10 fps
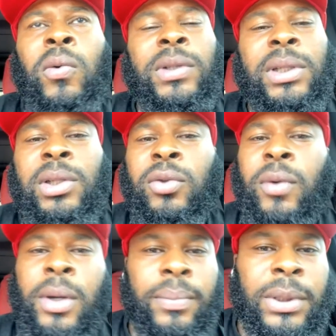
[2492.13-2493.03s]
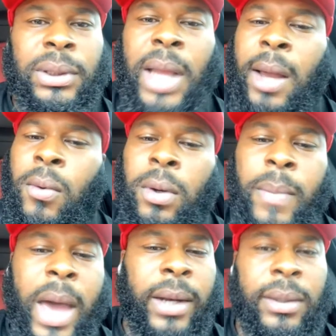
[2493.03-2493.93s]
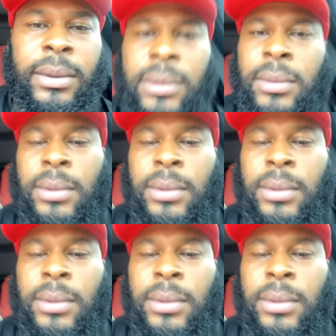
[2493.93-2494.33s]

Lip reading: OC script is not going to matter